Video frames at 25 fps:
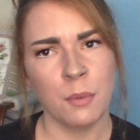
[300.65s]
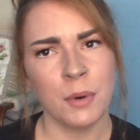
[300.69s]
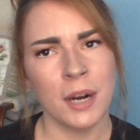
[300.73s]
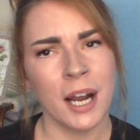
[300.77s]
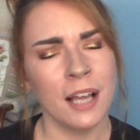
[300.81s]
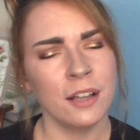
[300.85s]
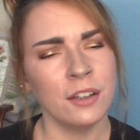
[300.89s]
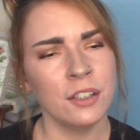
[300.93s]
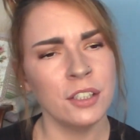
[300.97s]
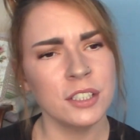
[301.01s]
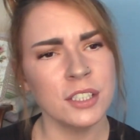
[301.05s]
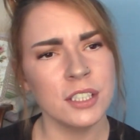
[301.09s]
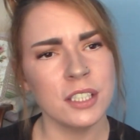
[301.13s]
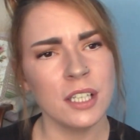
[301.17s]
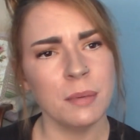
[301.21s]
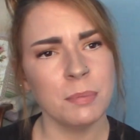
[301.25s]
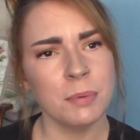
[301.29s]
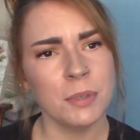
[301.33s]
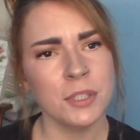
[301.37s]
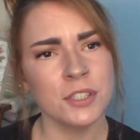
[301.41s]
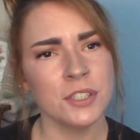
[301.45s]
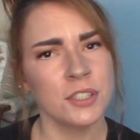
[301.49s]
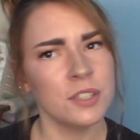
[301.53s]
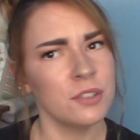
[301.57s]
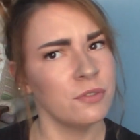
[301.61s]
When I looked it up
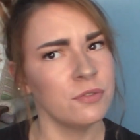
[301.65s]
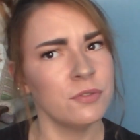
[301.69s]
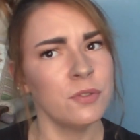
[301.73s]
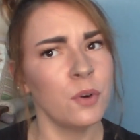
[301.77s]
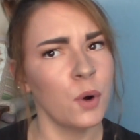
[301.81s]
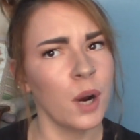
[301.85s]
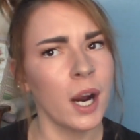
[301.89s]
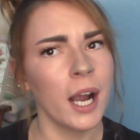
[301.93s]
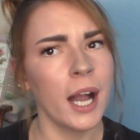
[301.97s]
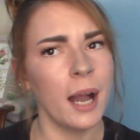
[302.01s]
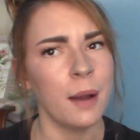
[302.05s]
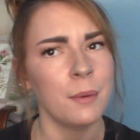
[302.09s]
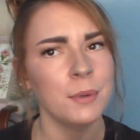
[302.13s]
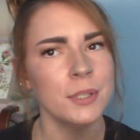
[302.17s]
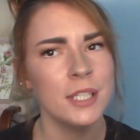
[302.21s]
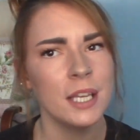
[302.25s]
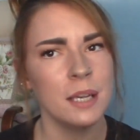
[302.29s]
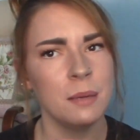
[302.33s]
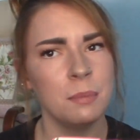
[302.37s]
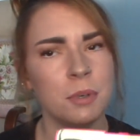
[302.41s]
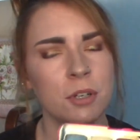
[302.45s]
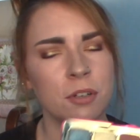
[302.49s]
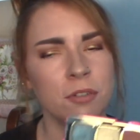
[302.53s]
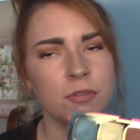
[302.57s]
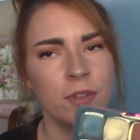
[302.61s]
on Sephora, I was
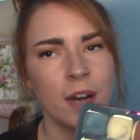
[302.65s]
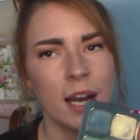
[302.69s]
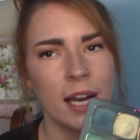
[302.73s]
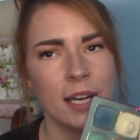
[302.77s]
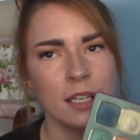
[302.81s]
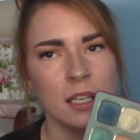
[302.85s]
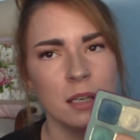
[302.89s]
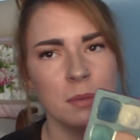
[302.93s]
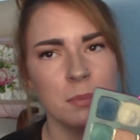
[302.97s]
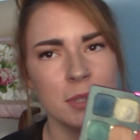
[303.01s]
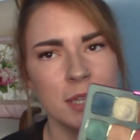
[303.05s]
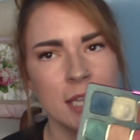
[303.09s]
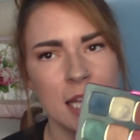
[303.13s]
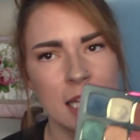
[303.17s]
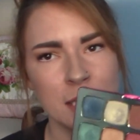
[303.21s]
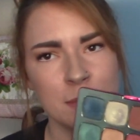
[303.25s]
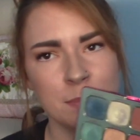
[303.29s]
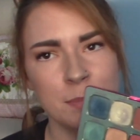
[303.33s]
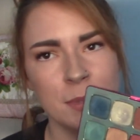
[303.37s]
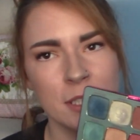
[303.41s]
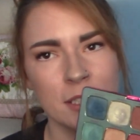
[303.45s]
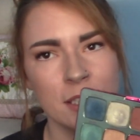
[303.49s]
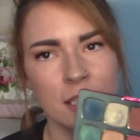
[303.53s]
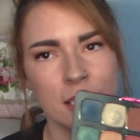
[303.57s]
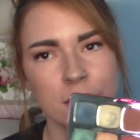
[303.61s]
able to find it, but that's
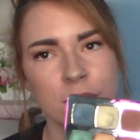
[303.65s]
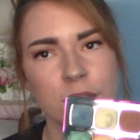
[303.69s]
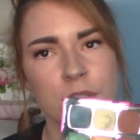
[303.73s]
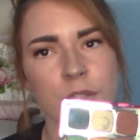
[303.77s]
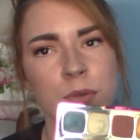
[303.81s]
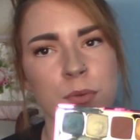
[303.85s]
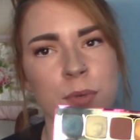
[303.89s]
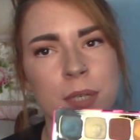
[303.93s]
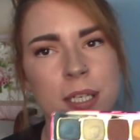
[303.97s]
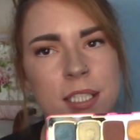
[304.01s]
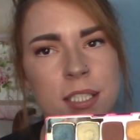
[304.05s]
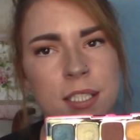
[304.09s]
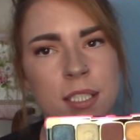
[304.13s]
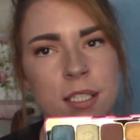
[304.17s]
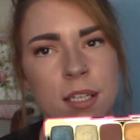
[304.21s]
been like 2 weeks